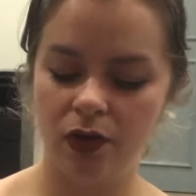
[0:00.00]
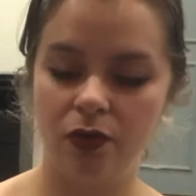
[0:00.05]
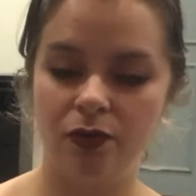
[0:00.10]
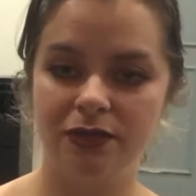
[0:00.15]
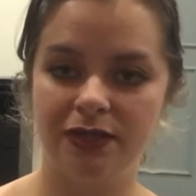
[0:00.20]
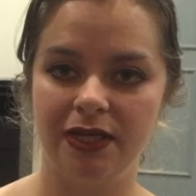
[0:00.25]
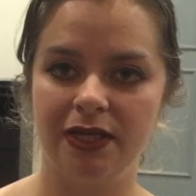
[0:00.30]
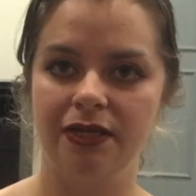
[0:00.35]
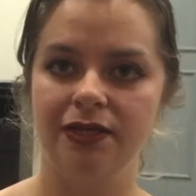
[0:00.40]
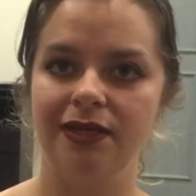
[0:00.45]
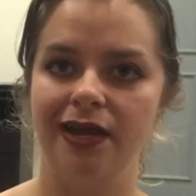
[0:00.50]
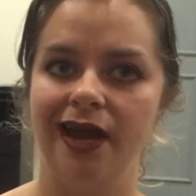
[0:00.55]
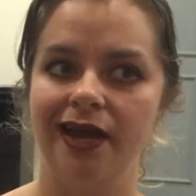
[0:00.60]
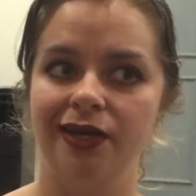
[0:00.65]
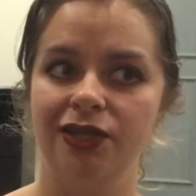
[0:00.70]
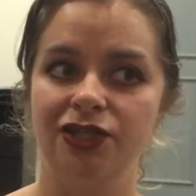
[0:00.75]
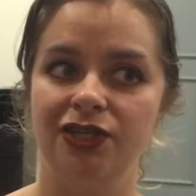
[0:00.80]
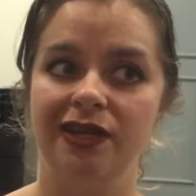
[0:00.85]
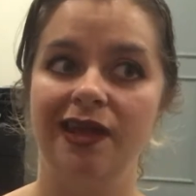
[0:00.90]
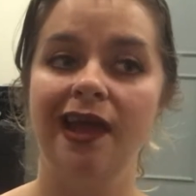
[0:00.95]
goes into
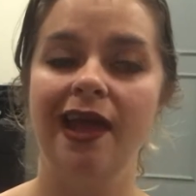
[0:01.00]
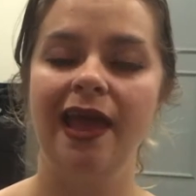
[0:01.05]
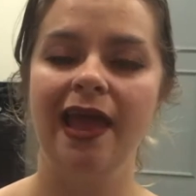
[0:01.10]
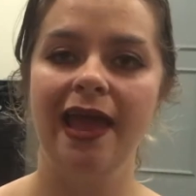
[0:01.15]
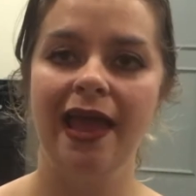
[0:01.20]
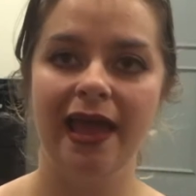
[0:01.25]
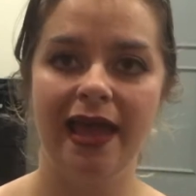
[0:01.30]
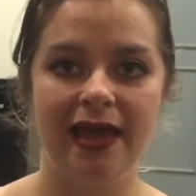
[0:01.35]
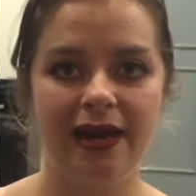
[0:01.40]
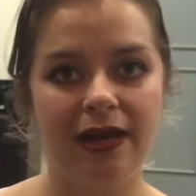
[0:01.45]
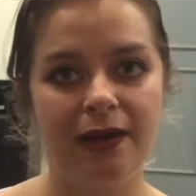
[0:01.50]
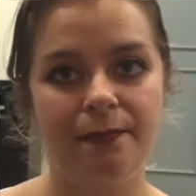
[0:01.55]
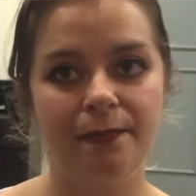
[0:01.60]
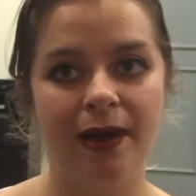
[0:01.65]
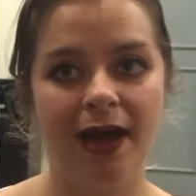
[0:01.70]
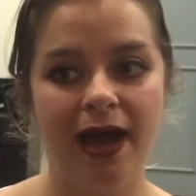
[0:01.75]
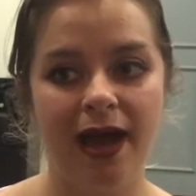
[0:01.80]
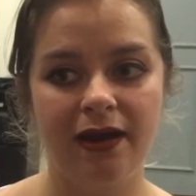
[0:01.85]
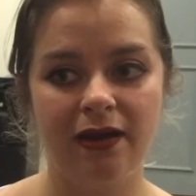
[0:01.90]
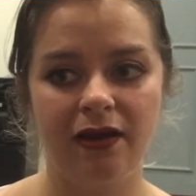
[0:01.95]
actually hitting
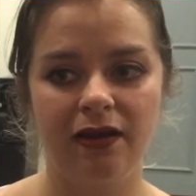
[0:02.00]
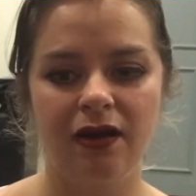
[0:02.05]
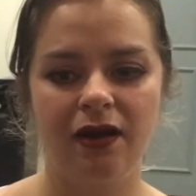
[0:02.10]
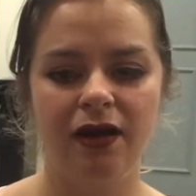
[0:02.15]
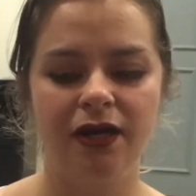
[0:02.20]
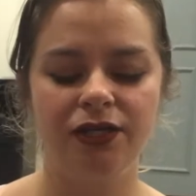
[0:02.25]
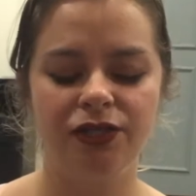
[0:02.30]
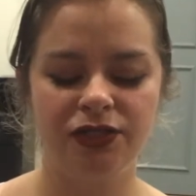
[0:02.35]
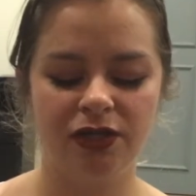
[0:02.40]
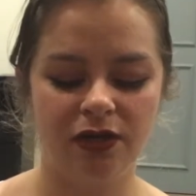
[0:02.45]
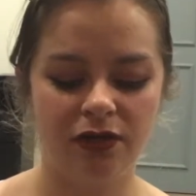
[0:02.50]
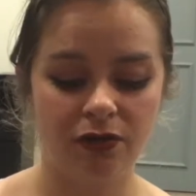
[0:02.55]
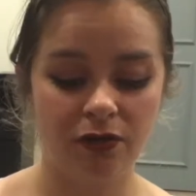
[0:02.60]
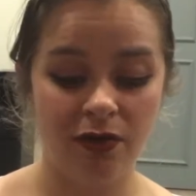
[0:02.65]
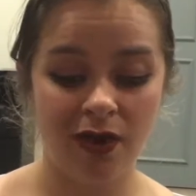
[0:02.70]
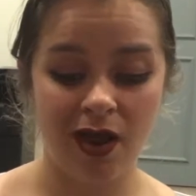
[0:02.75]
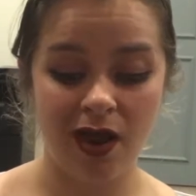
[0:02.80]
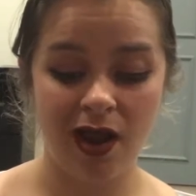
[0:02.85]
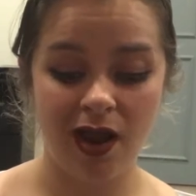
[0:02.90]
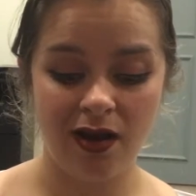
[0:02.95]
pan on an eyeshadow,